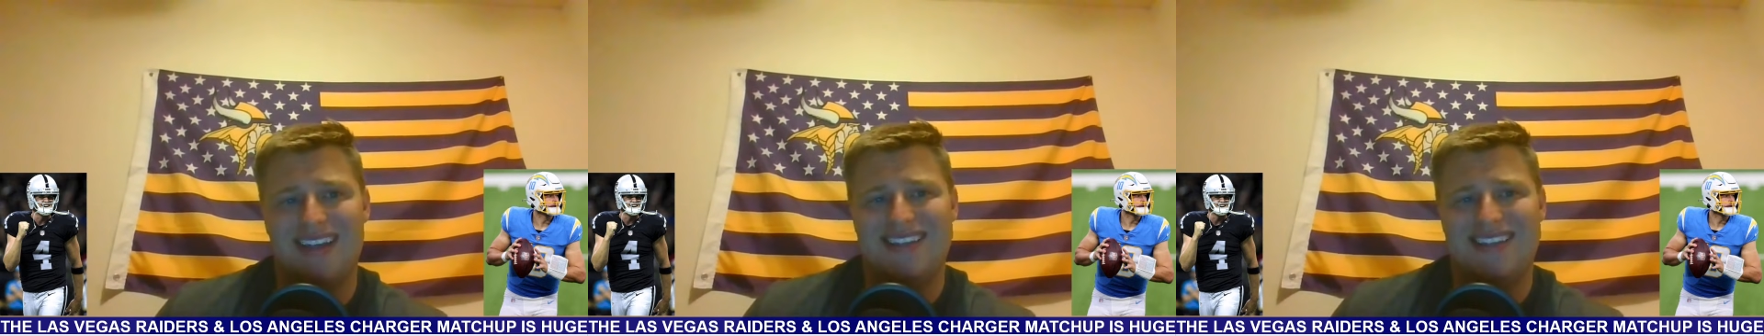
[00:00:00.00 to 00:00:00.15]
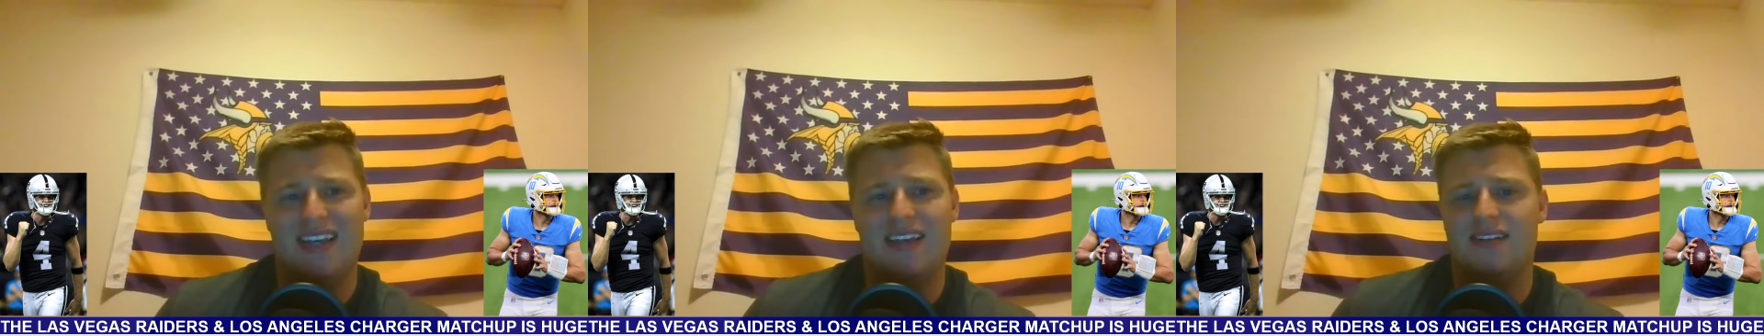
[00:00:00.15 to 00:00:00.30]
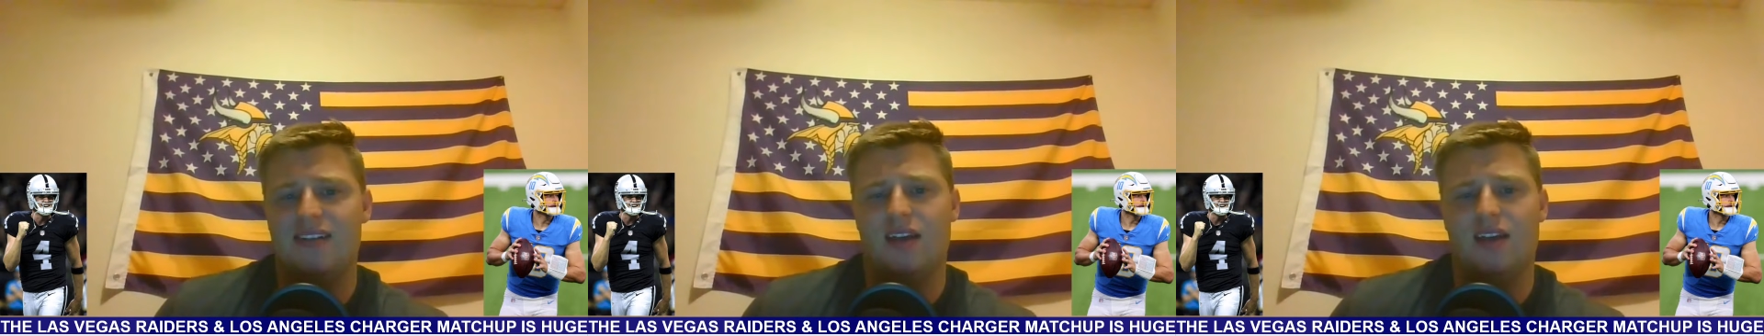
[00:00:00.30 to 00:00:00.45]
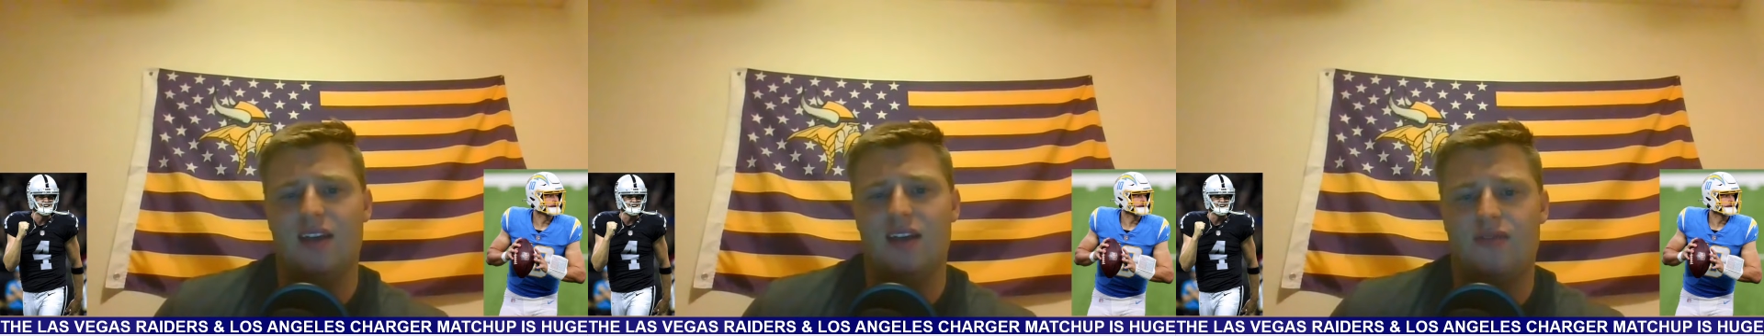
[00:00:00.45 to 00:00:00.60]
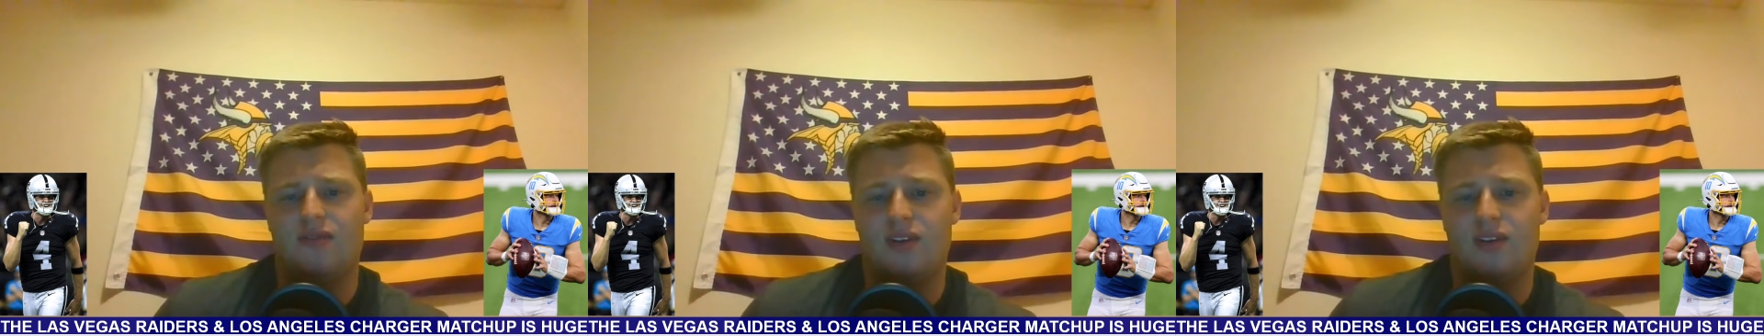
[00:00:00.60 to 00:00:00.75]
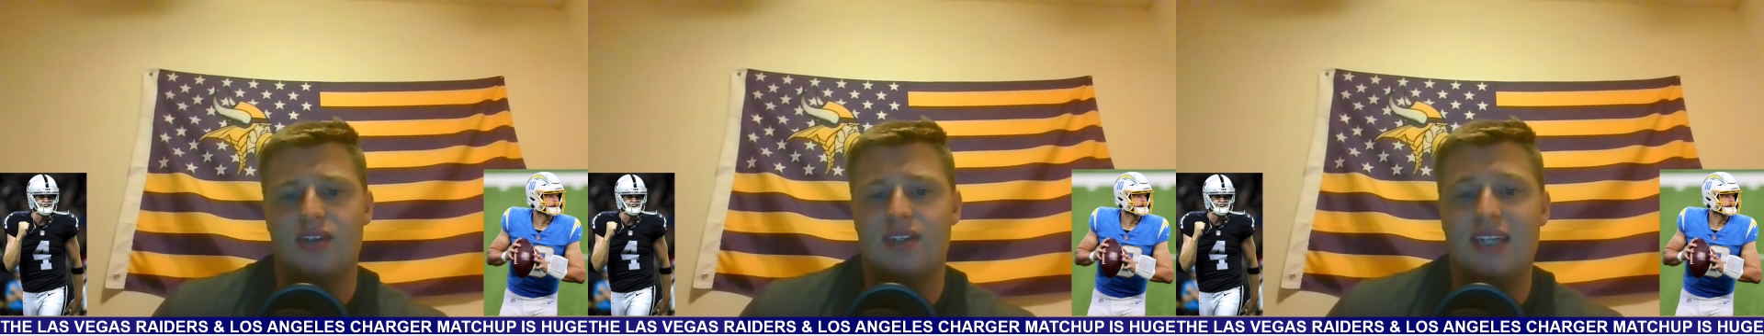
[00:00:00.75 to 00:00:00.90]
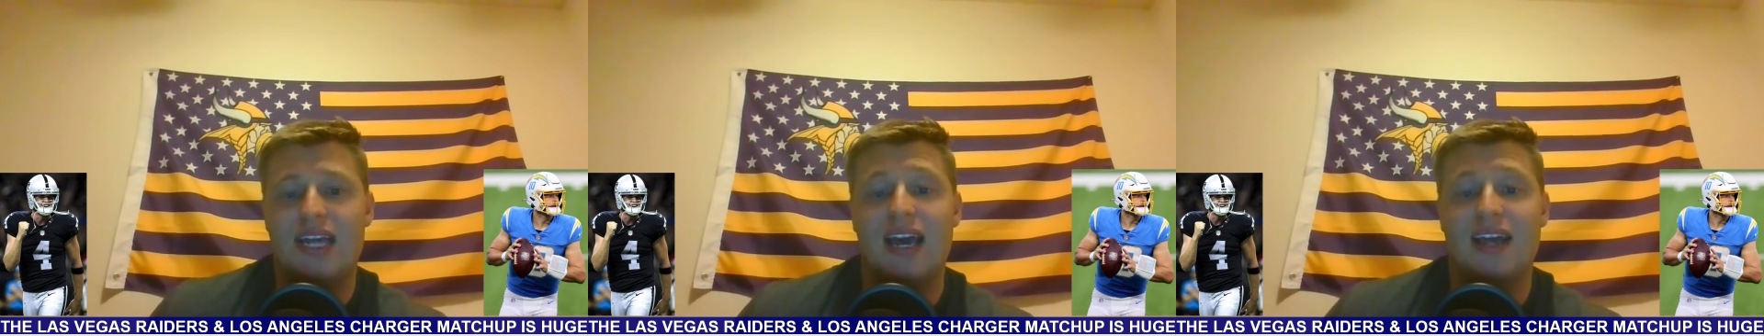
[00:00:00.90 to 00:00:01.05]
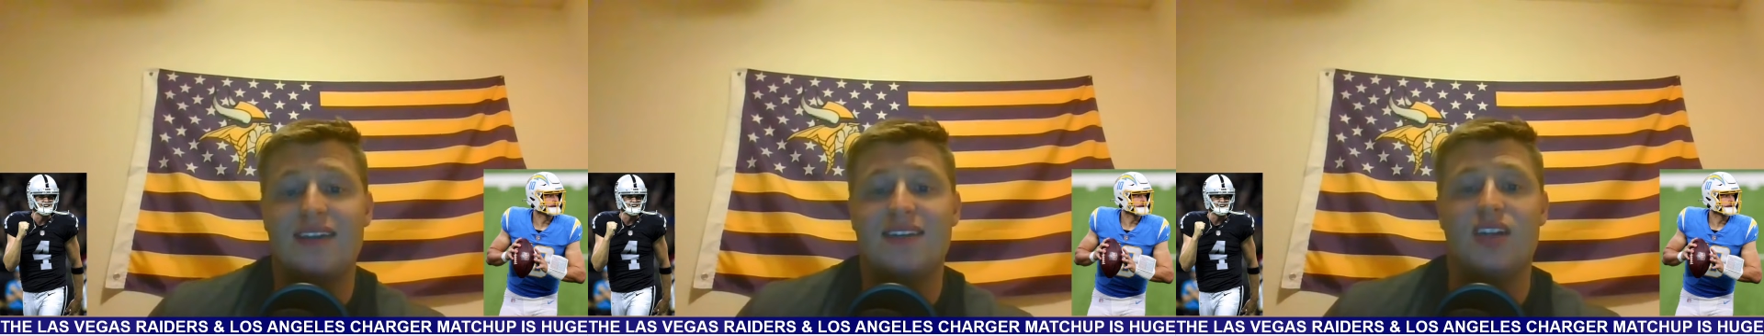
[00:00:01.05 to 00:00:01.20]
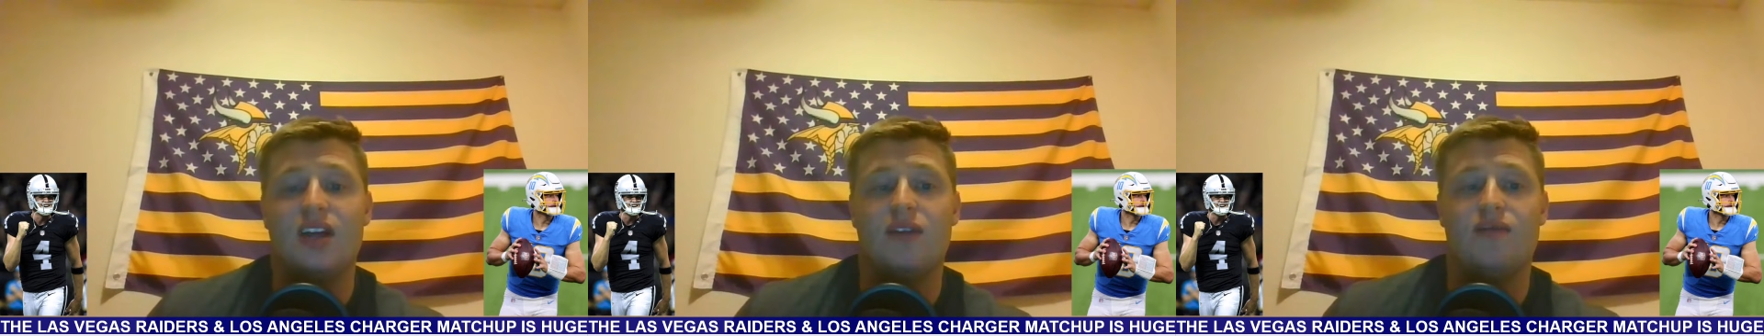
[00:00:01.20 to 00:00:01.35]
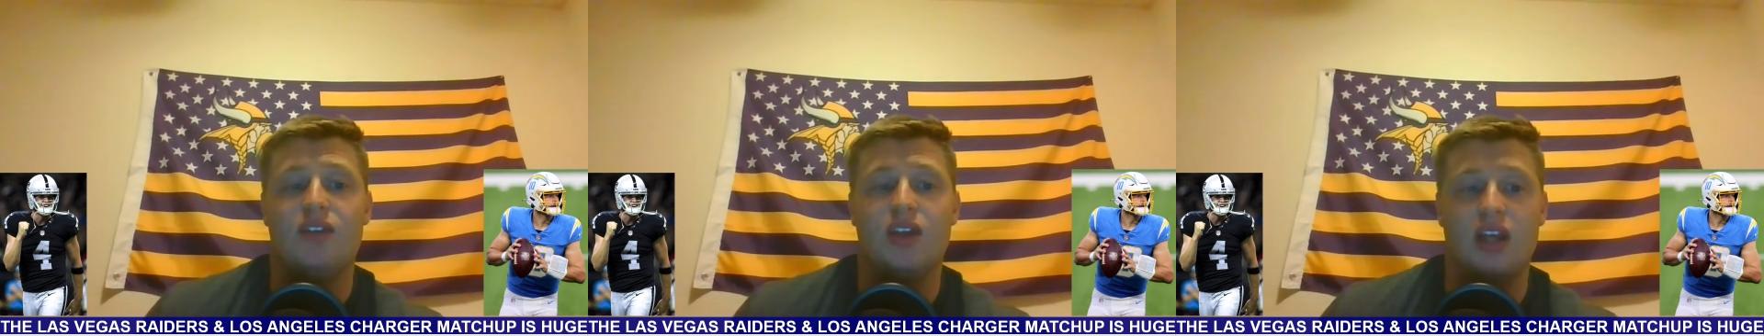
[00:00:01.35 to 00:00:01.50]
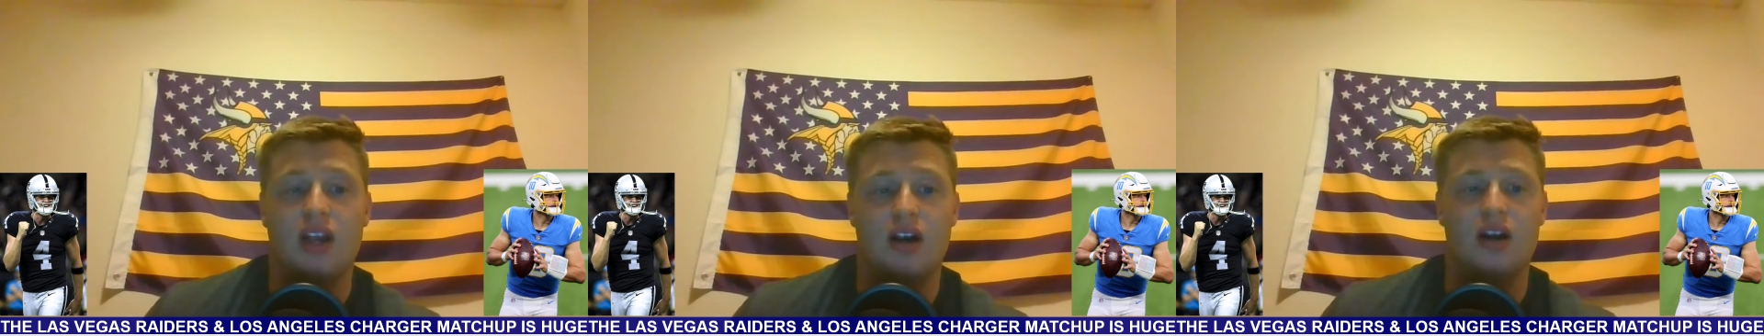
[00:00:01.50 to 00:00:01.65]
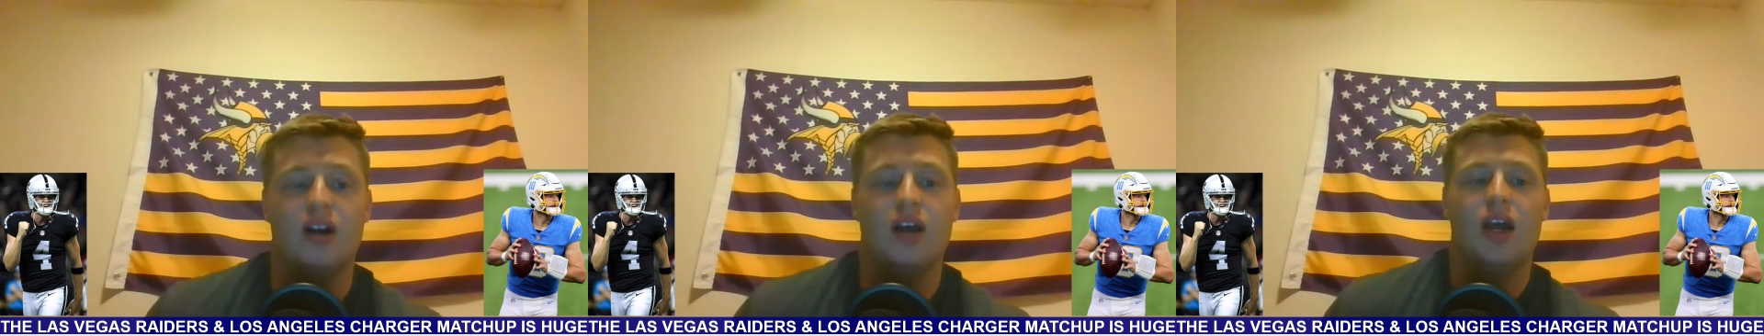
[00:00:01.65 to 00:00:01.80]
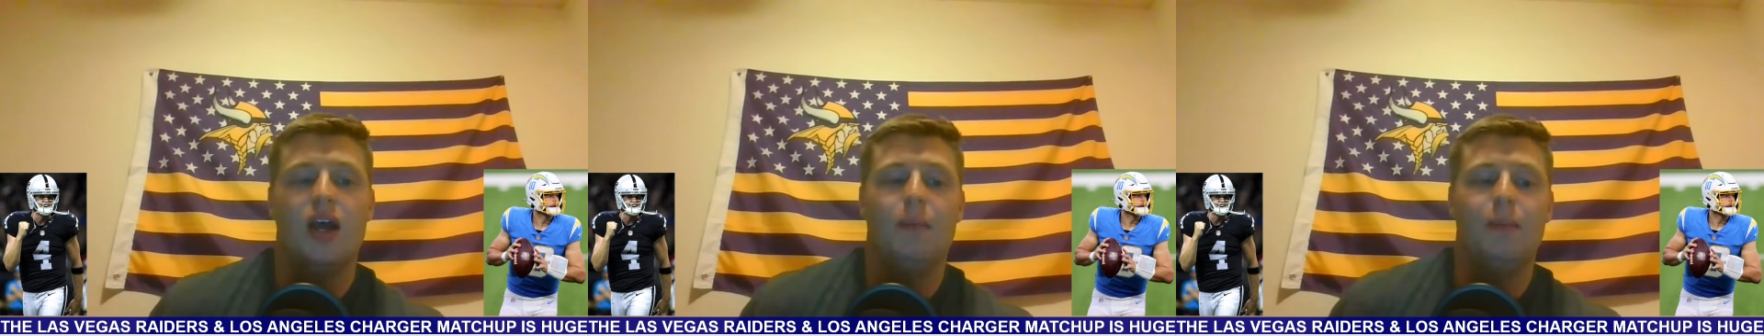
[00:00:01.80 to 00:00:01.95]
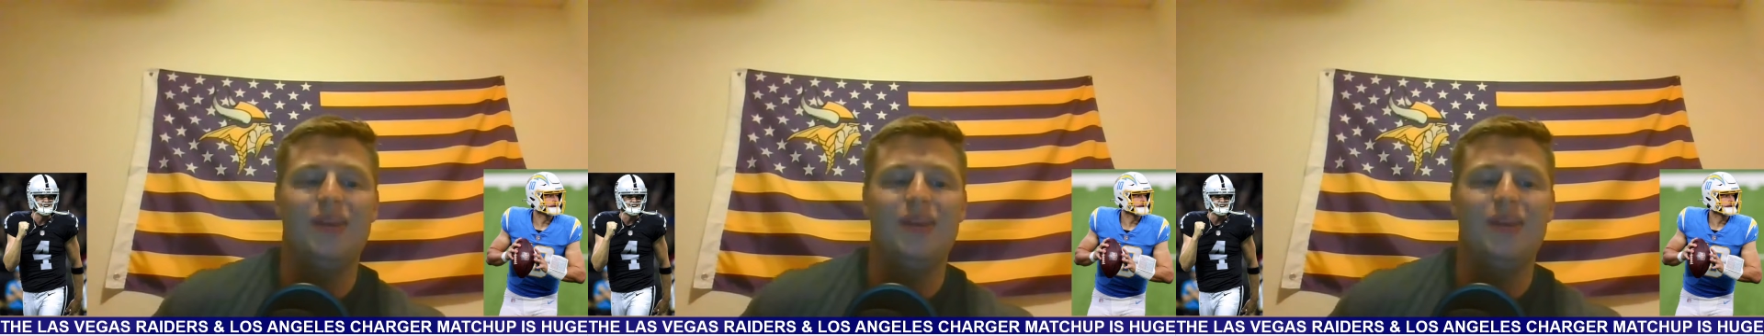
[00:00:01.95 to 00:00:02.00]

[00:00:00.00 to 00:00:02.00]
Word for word: it's easily their first test of the year,